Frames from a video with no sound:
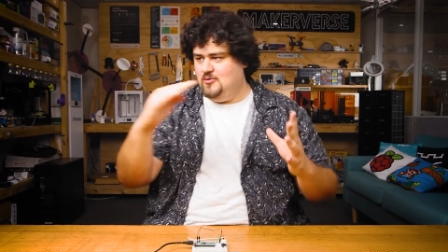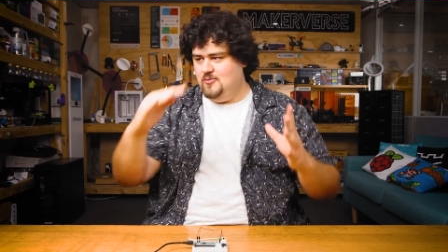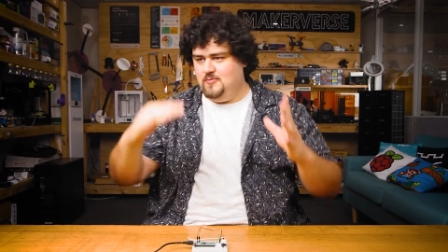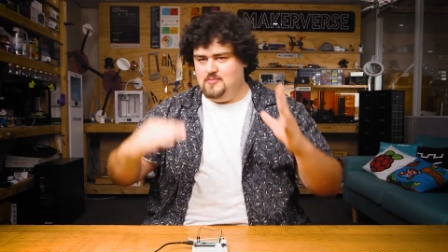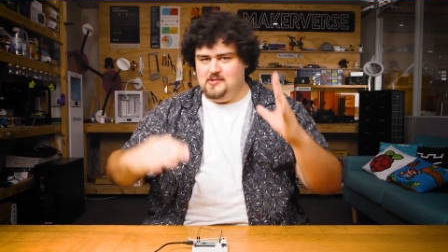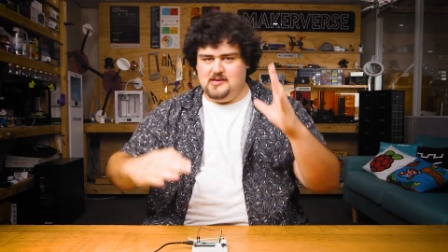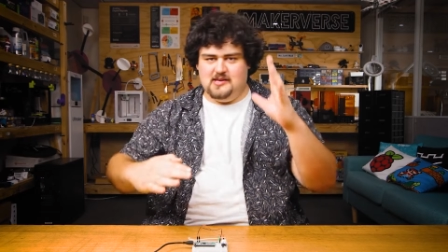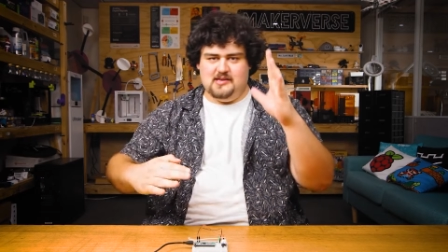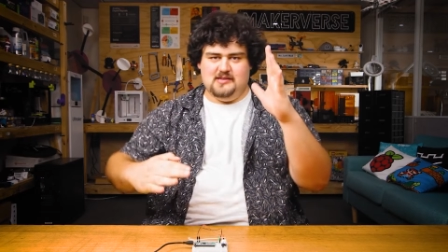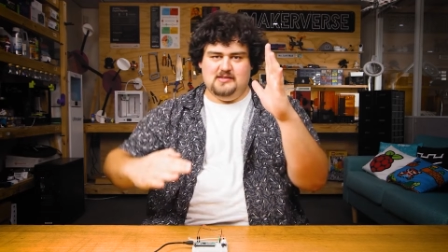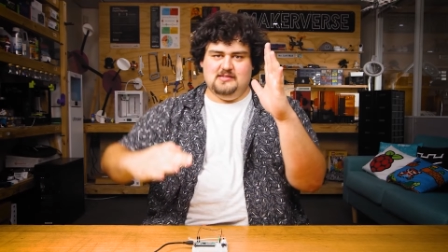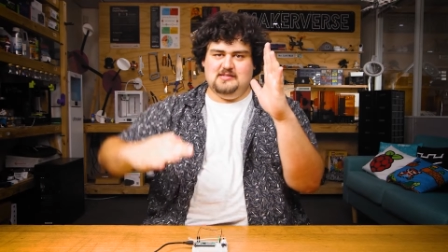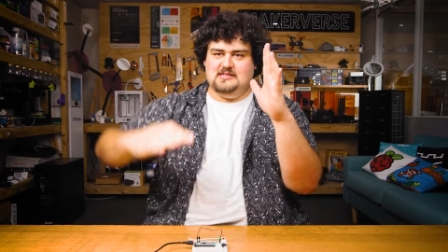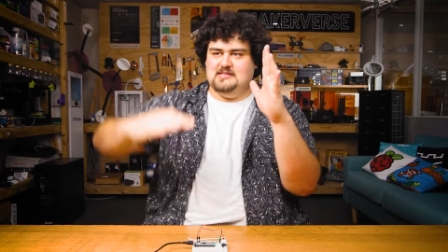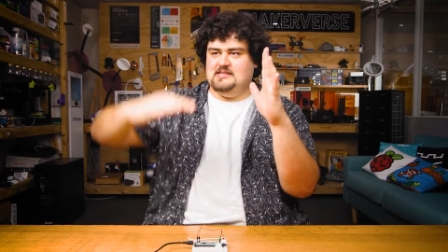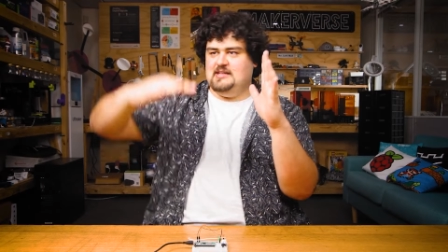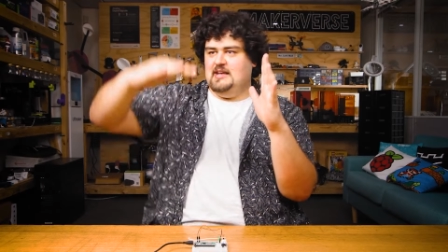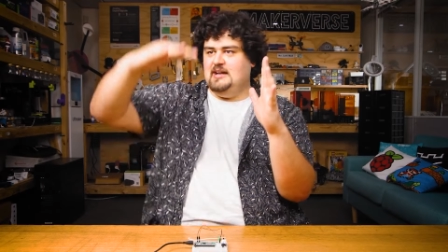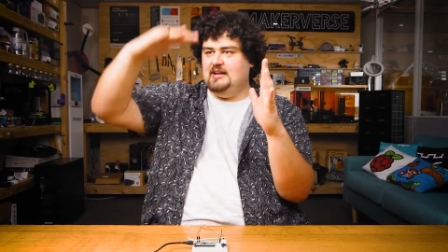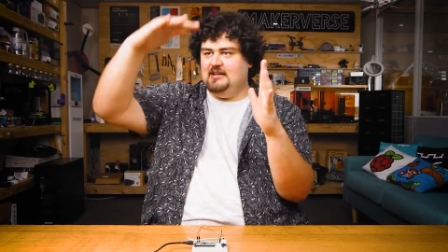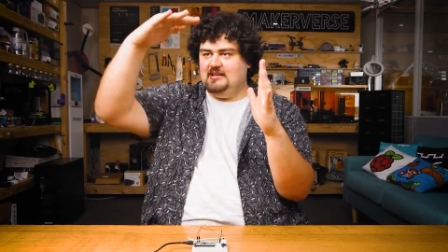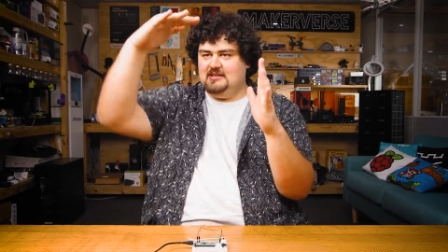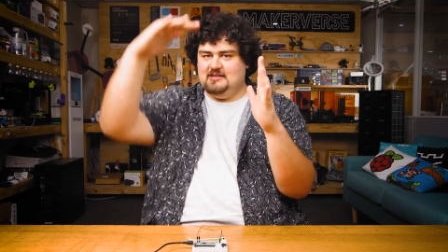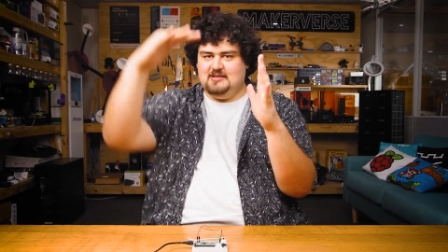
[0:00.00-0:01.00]
or we can
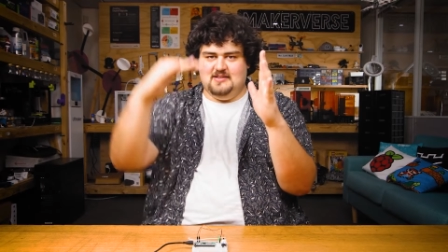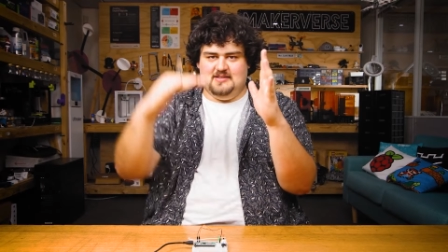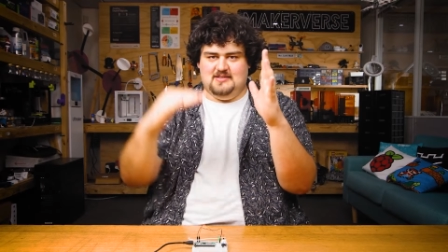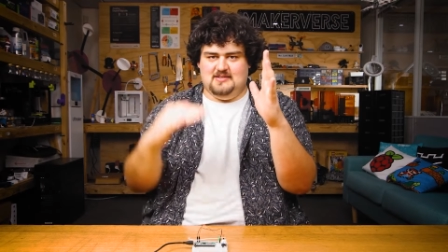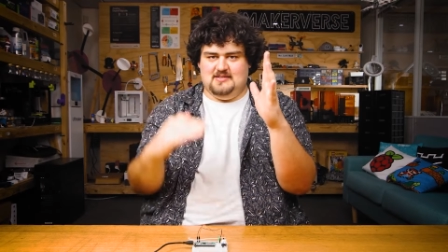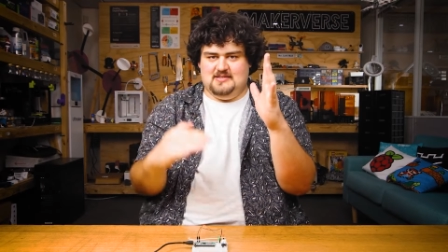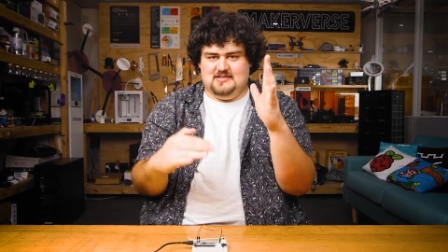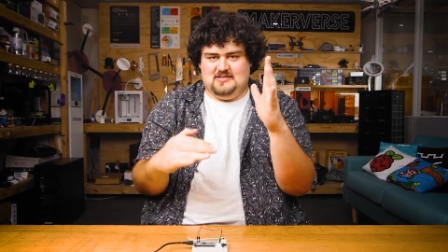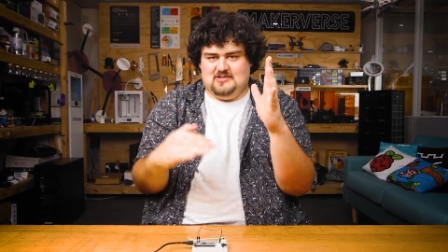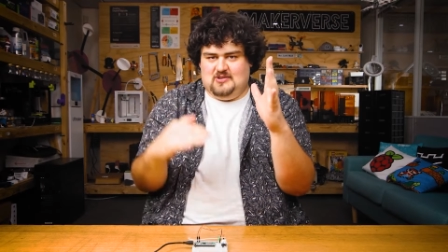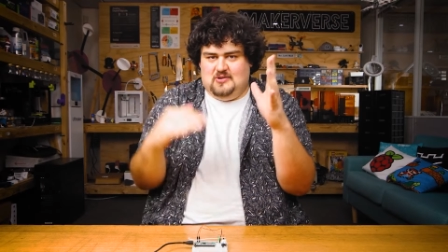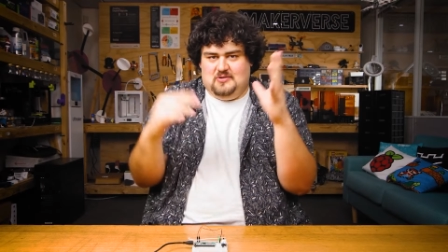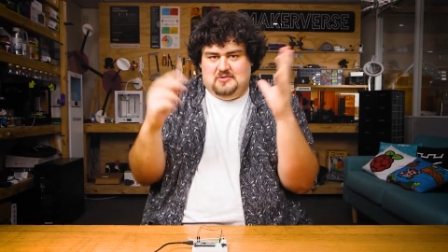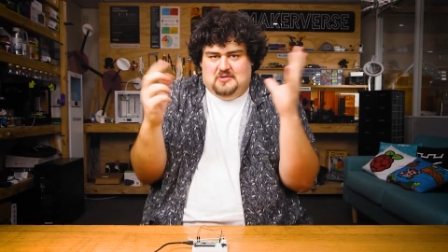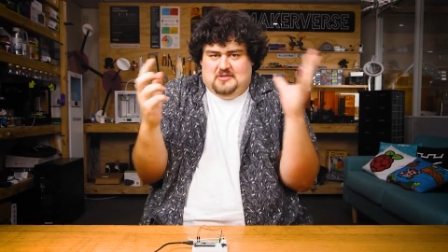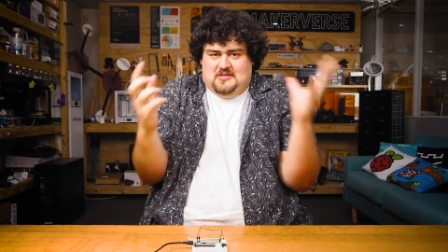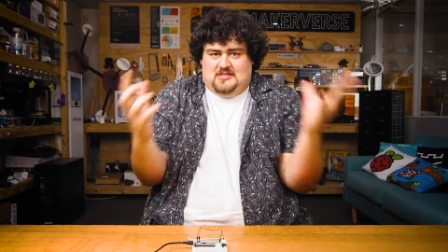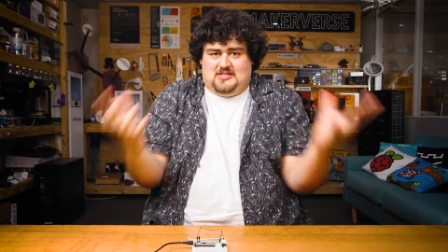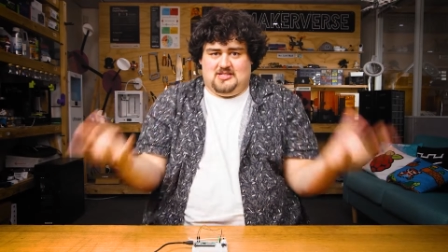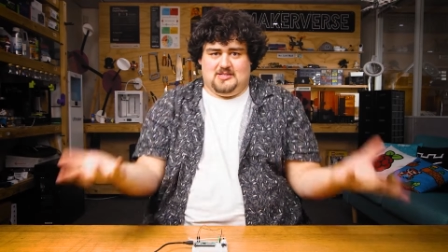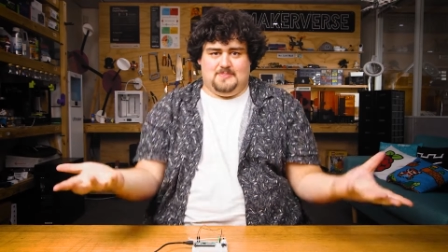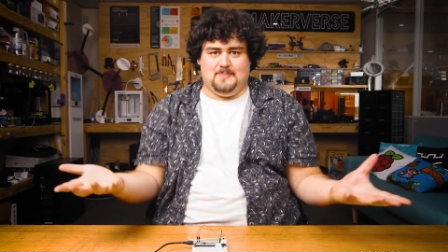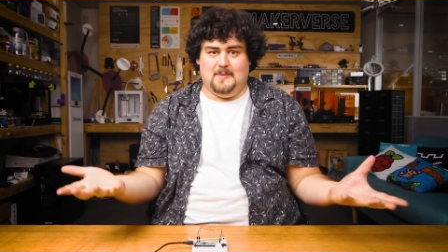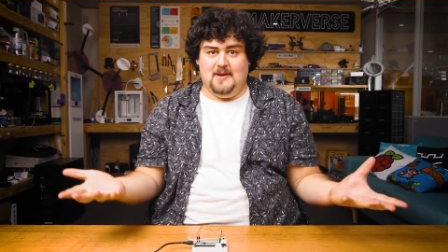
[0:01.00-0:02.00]
set it to
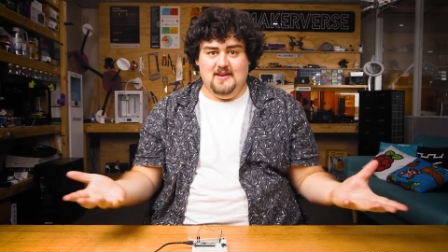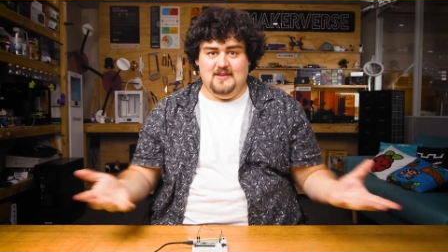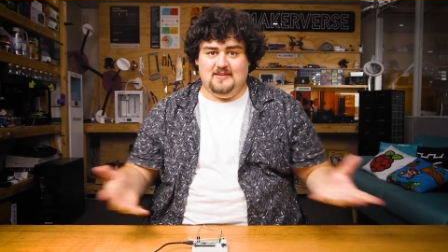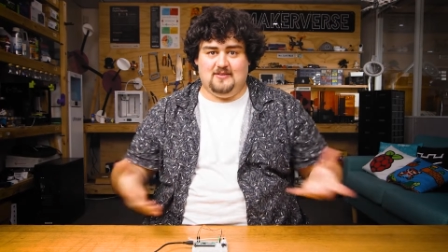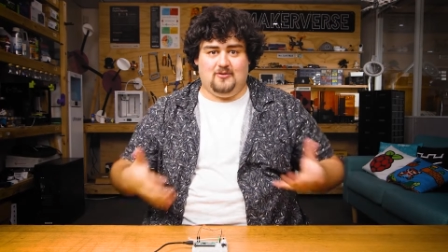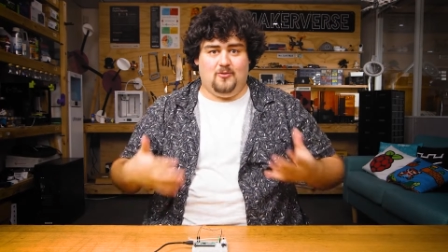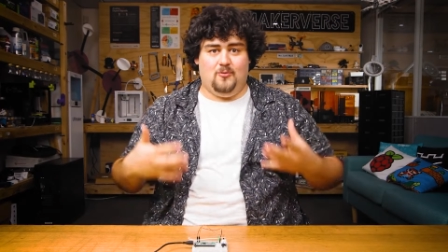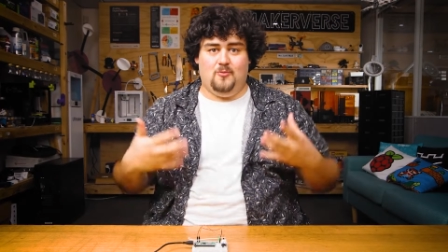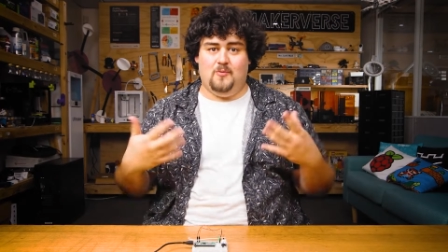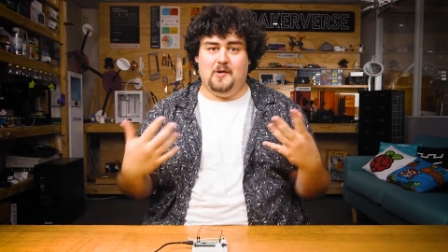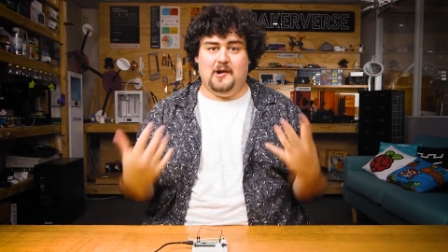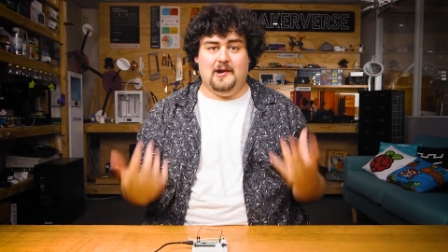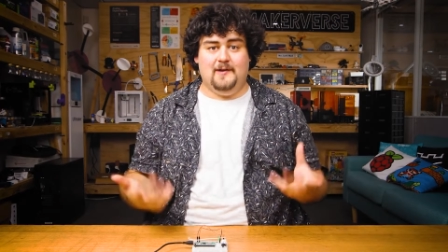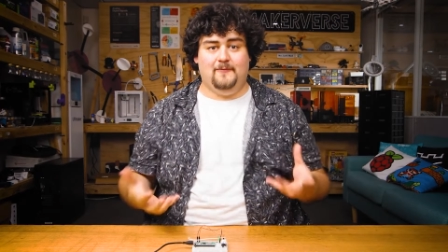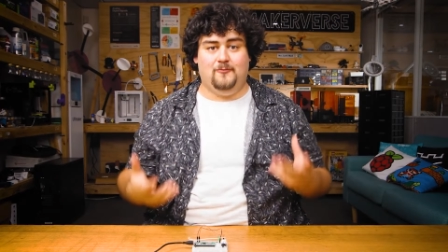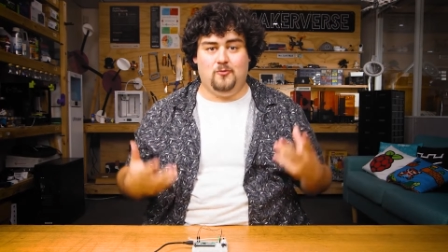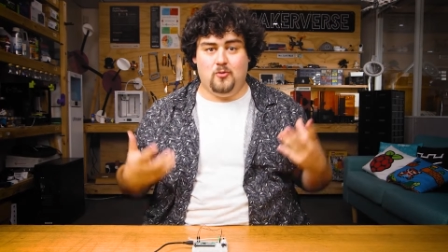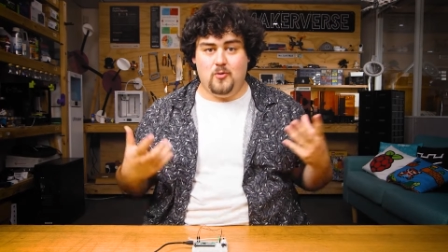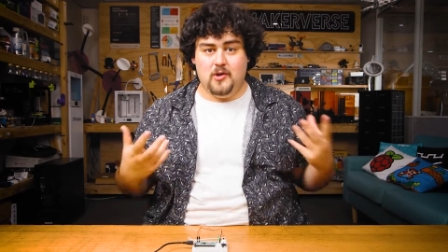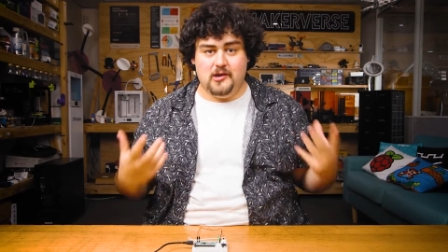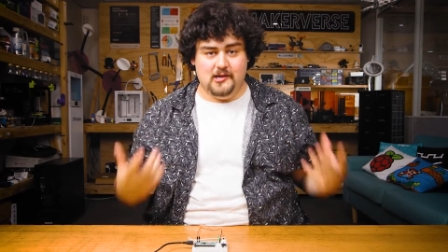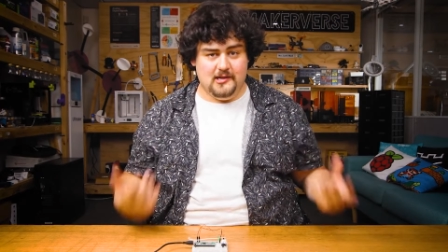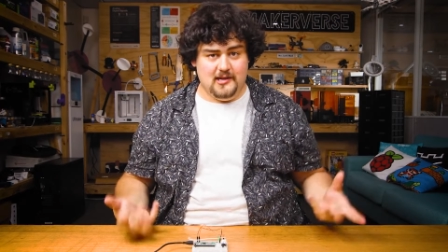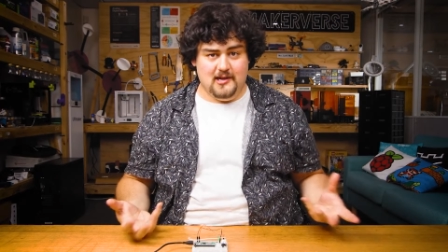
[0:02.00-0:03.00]
certain speeds or
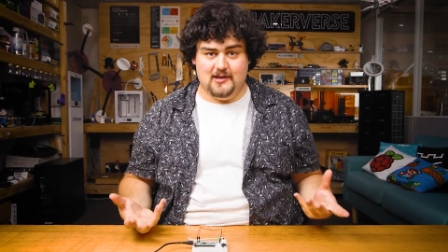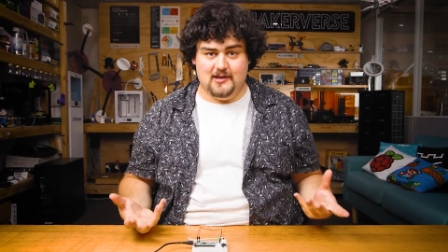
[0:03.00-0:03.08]
whatever we